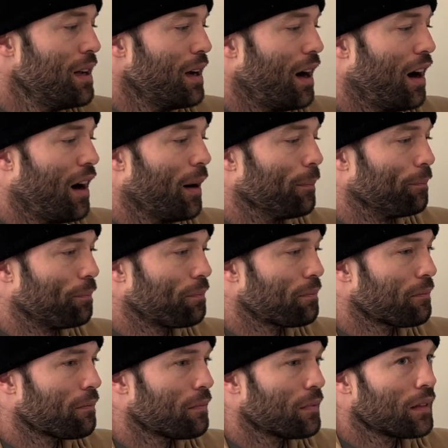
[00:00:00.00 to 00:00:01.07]
um,
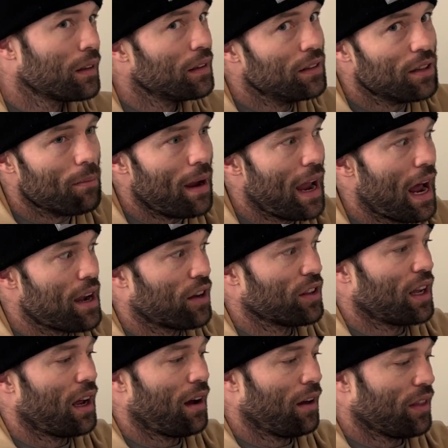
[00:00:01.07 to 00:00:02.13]
demand on
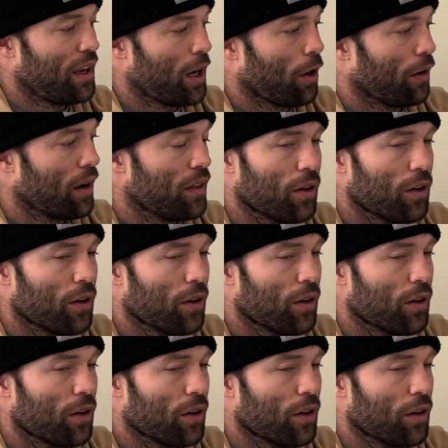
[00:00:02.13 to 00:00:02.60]
the on the area.